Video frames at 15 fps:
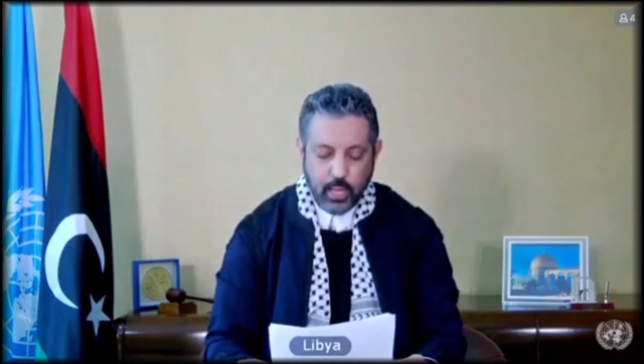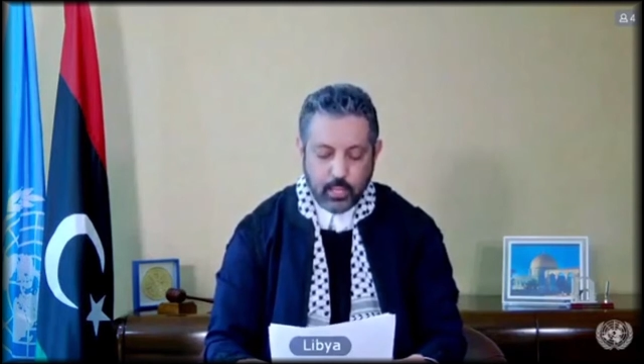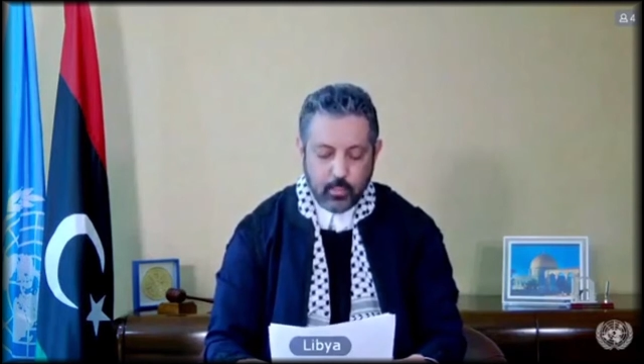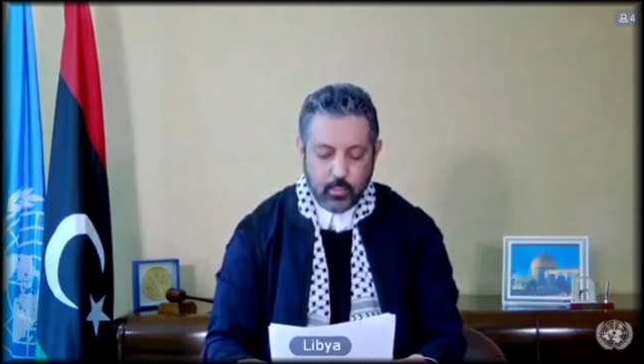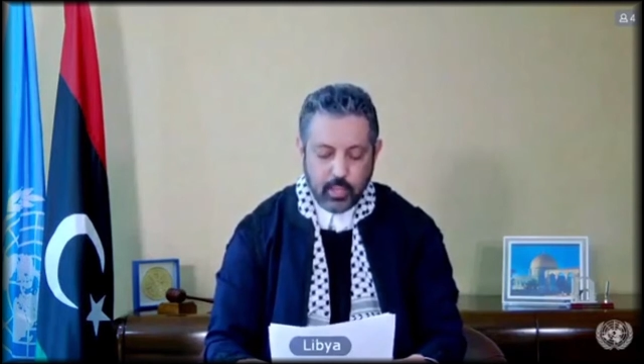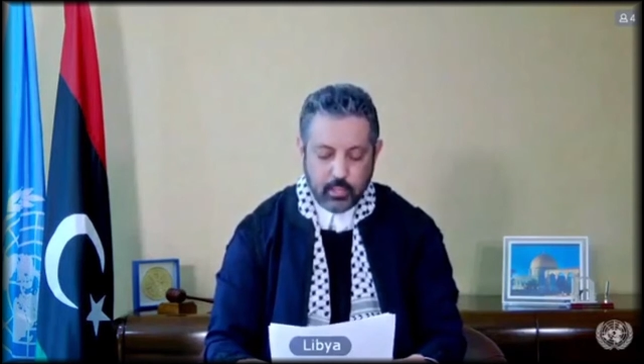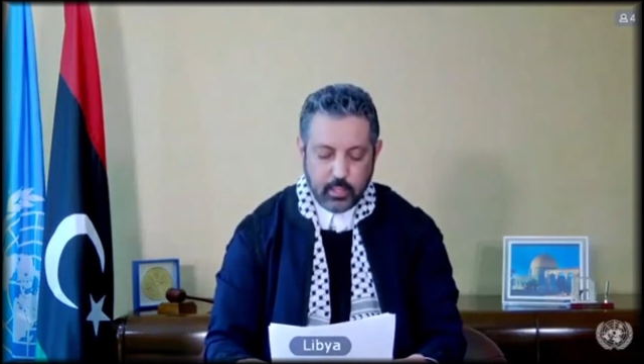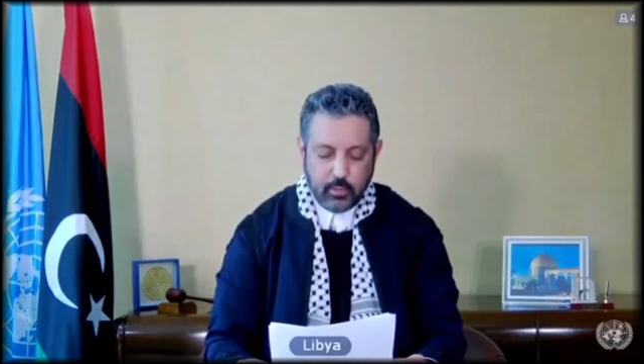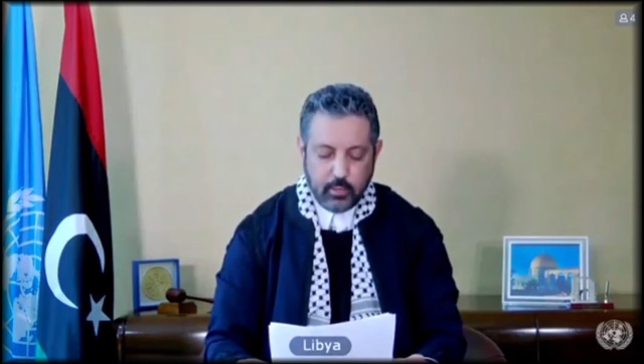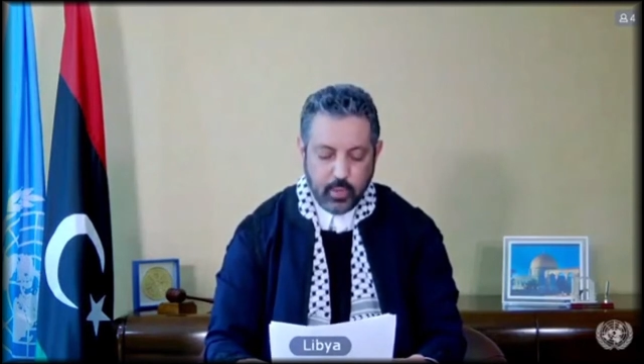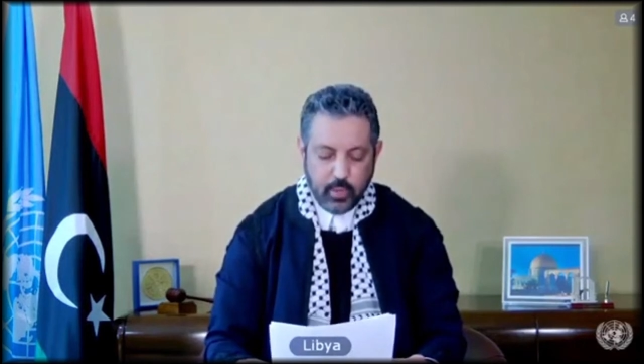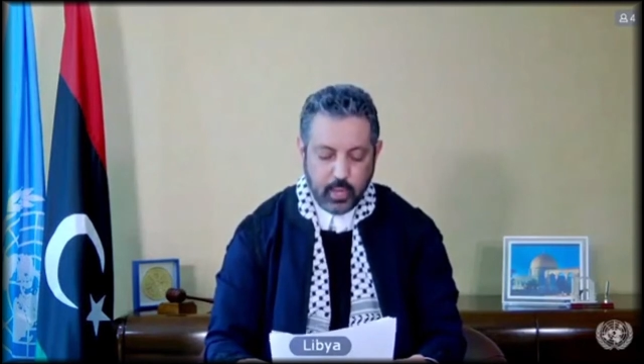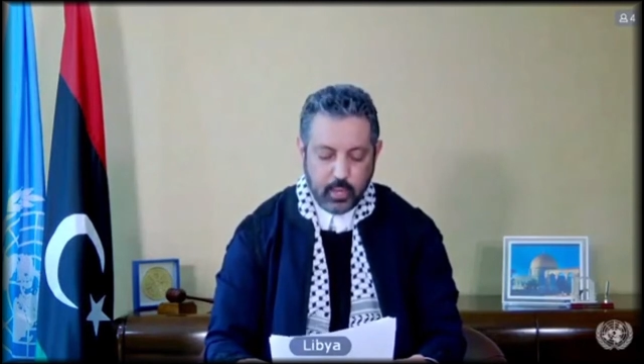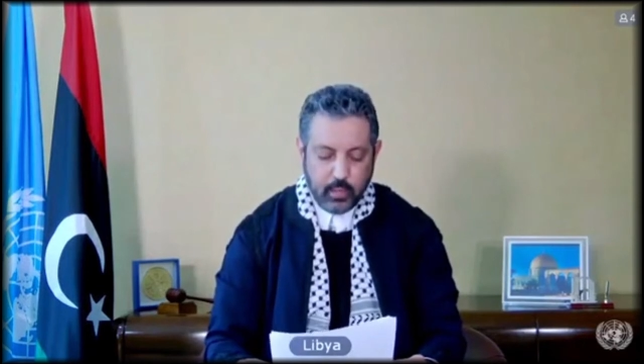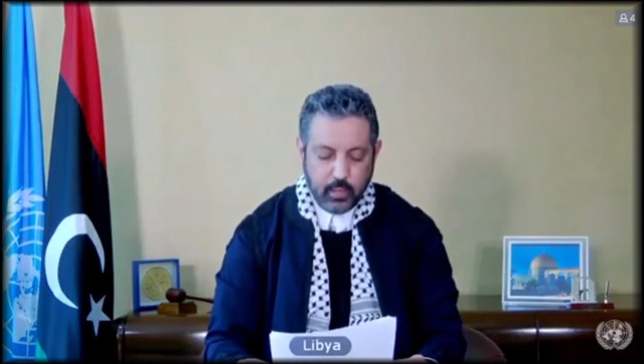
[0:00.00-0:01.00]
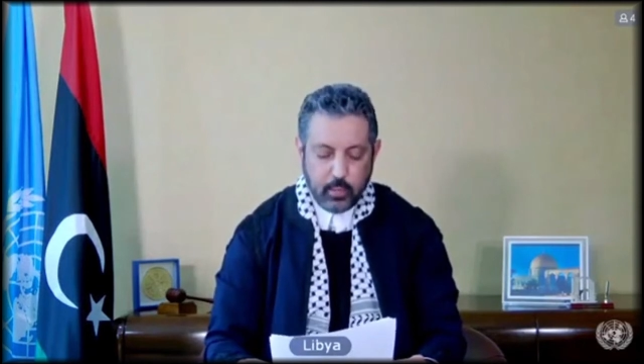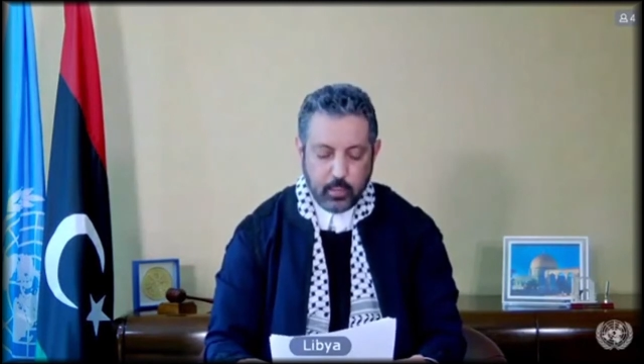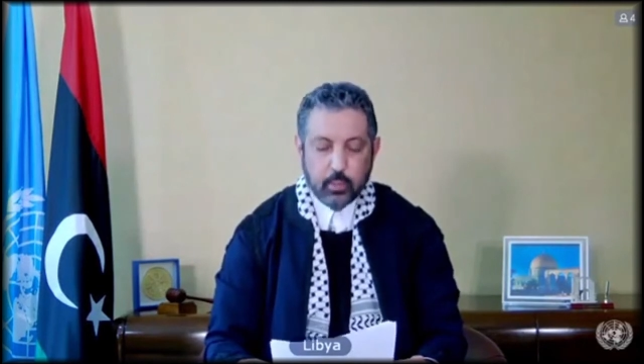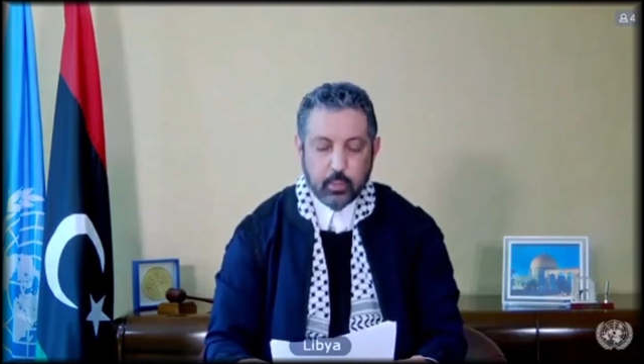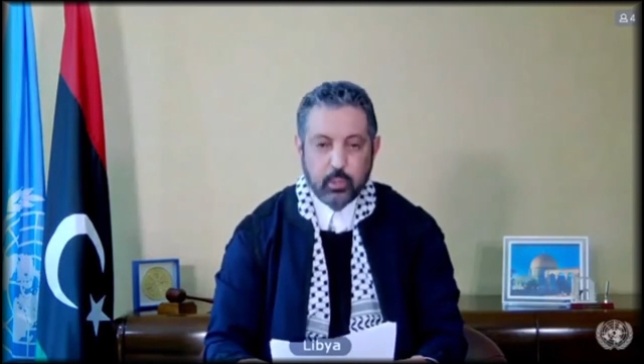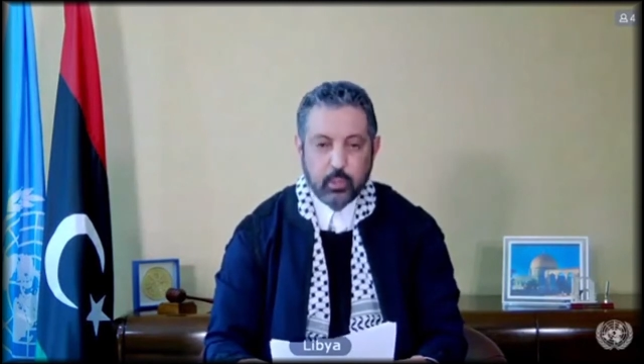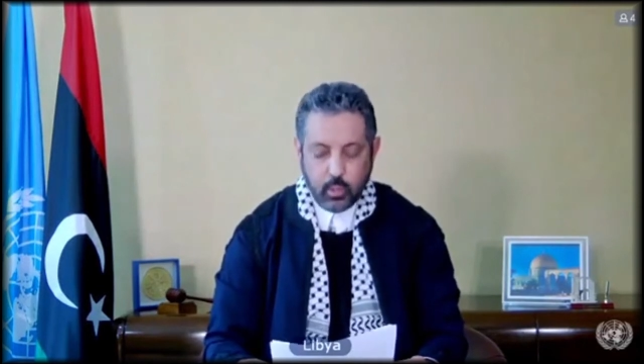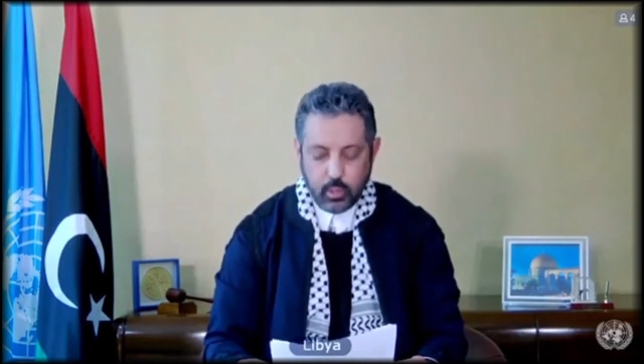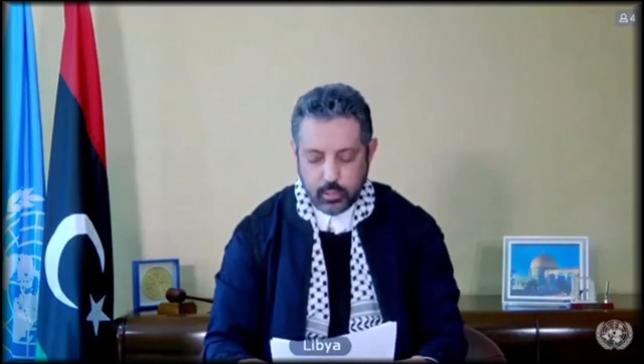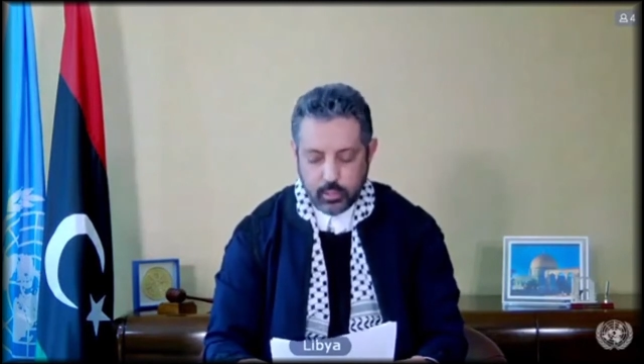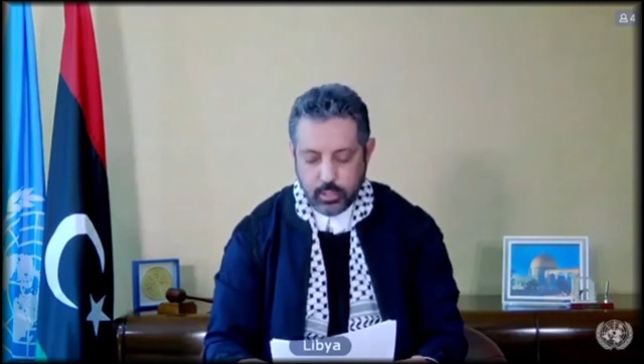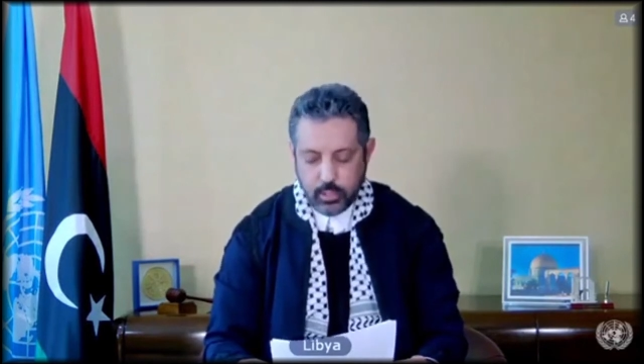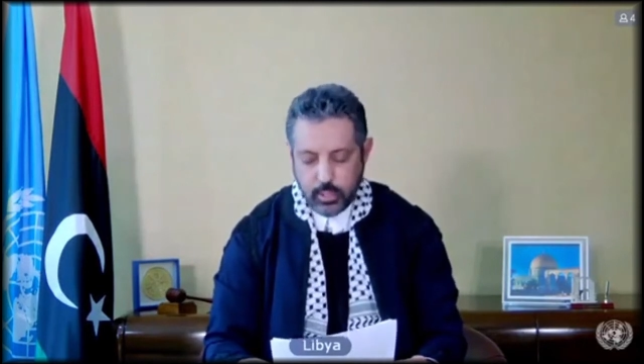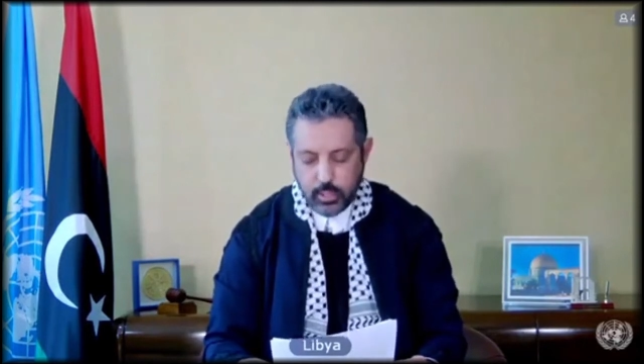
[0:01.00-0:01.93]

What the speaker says: responsible for human trafficking